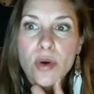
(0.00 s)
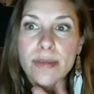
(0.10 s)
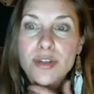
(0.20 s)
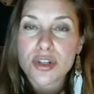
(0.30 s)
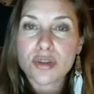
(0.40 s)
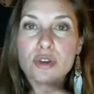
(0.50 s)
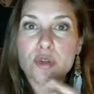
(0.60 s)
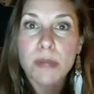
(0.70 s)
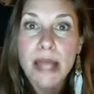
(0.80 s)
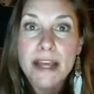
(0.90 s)
sure those
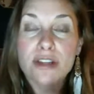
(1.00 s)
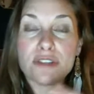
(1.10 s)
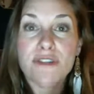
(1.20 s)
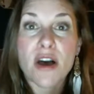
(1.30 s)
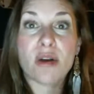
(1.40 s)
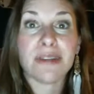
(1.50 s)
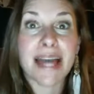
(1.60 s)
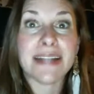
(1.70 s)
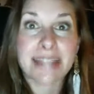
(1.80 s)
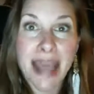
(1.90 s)
players felt
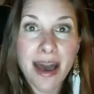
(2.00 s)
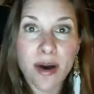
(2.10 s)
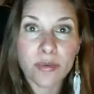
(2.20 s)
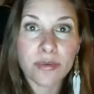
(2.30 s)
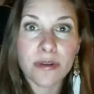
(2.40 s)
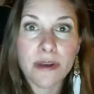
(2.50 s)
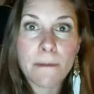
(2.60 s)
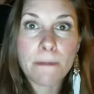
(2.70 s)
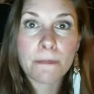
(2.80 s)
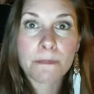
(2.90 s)
let down
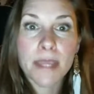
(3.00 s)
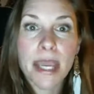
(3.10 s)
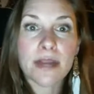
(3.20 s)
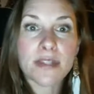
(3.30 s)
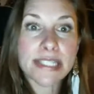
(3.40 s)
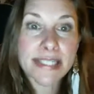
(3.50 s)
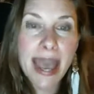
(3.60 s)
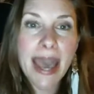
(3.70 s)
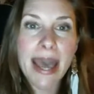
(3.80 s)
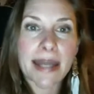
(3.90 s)
and
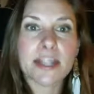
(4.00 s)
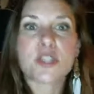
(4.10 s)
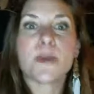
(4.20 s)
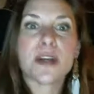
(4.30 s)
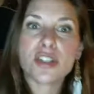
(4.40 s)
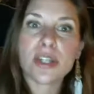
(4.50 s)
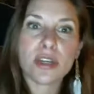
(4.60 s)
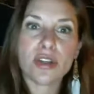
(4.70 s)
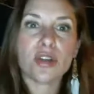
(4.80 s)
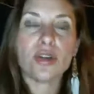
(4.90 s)
sad, especially,
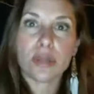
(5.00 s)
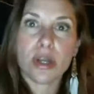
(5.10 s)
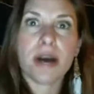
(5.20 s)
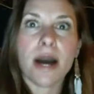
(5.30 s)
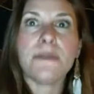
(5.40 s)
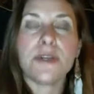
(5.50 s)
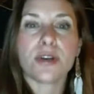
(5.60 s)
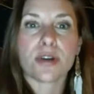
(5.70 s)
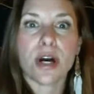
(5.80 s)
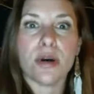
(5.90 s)
you look up to
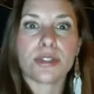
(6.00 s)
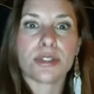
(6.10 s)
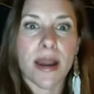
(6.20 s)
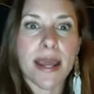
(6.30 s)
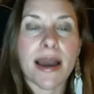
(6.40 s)
your coach, right?